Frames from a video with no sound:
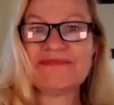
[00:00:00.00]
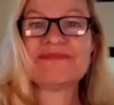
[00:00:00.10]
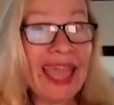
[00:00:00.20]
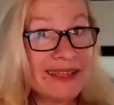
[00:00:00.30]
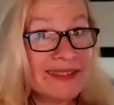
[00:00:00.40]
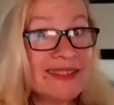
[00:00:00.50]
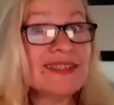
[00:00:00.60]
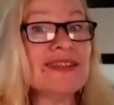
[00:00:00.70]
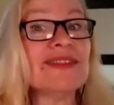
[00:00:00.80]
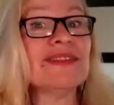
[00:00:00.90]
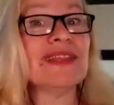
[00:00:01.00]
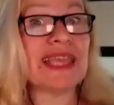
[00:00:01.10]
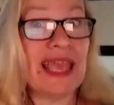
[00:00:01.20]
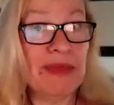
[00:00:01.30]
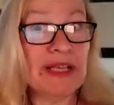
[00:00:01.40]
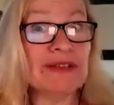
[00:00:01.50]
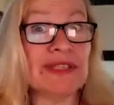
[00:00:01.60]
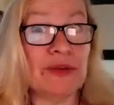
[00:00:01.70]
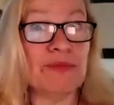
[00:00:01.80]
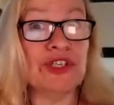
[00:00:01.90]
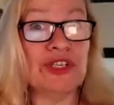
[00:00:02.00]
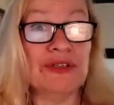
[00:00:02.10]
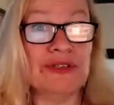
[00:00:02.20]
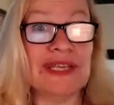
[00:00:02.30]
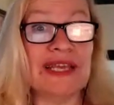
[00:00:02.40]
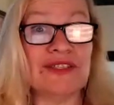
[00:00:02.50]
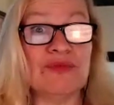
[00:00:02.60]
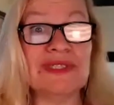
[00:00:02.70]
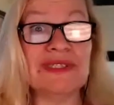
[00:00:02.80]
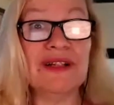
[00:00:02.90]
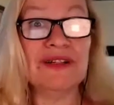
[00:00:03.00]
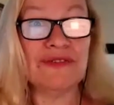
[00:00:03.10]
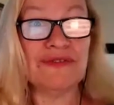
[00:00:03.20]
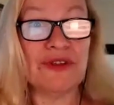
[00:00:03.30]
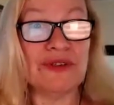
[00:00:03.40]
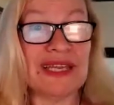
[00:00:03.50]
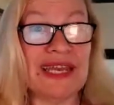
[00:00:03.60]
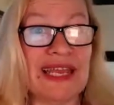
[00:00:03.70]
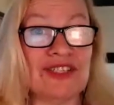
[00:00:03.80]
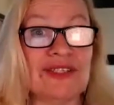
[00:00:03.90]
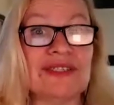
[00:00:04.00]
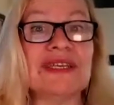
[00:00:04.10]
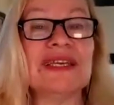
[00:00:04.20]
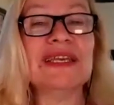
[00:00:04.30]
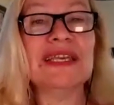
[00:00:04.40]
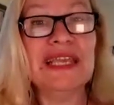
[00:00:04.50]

and the chemicals that are produced as a result of those connections